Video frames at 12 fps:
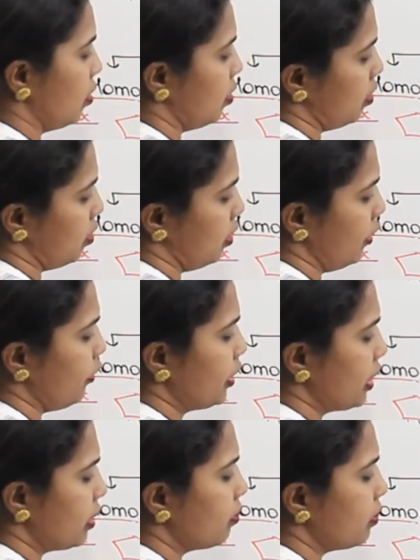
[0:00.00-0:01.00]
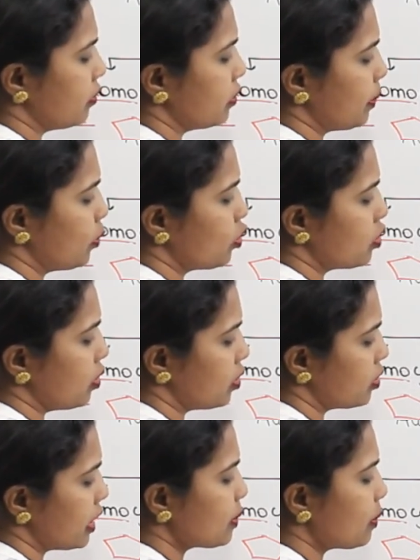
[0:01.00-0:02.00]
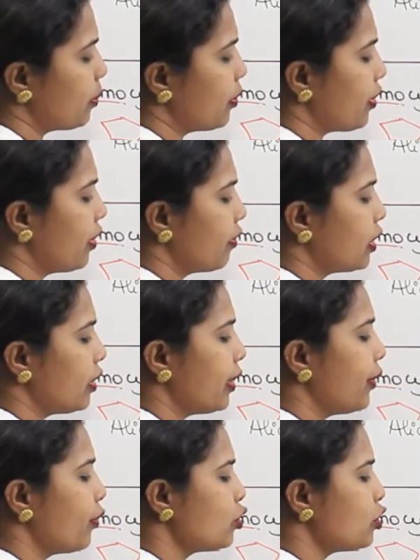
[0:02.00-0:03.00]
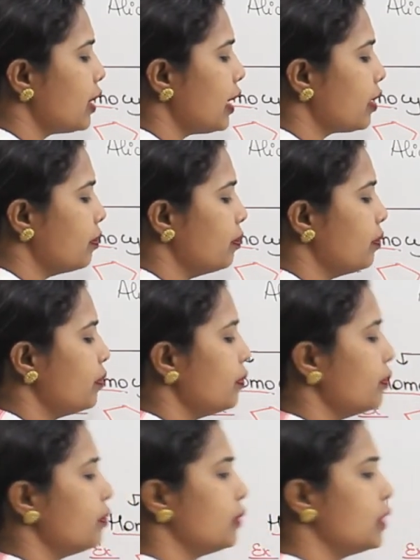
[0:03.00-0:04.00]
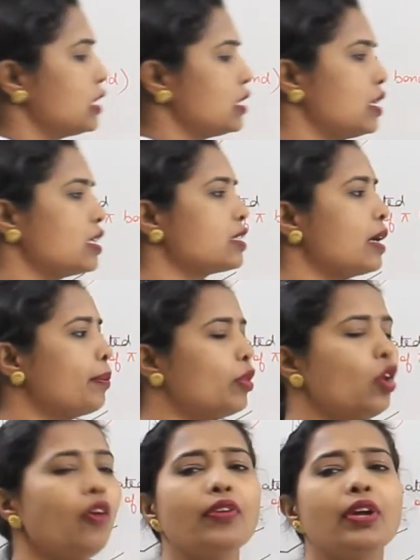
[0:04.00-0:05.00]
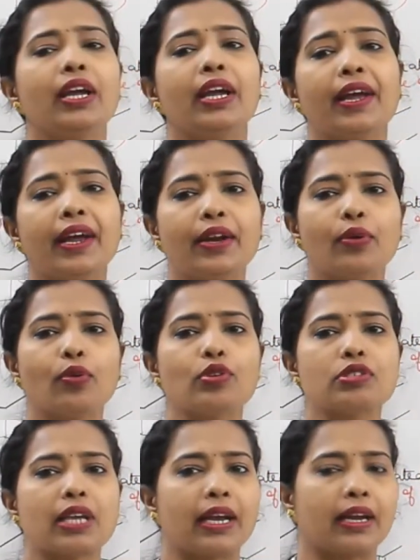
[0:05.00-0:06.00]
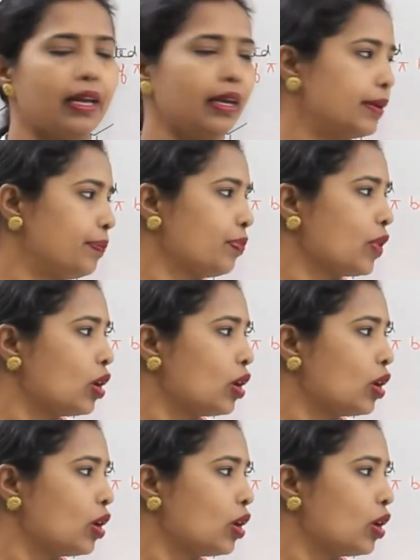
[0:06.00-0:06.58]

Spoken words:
If we take suppose a 6-membered ring with a nitrogen atom, this is an example of heterocyclic.